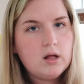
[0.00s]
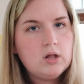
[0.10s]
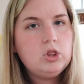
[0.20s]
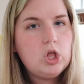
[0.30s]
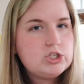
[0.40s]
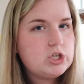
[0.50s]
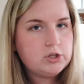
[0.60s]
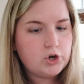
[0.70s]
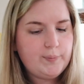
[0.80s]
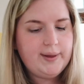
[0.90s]
looks a
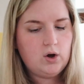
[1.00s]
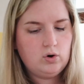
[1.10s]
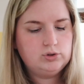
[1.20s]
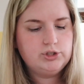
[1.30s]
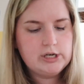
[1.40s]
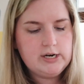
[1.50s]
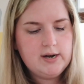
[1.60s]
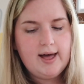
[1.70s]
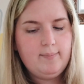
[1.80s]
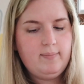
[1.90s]
little bit older,
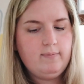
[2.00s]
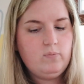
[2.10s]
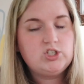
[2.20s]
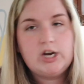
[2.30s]
which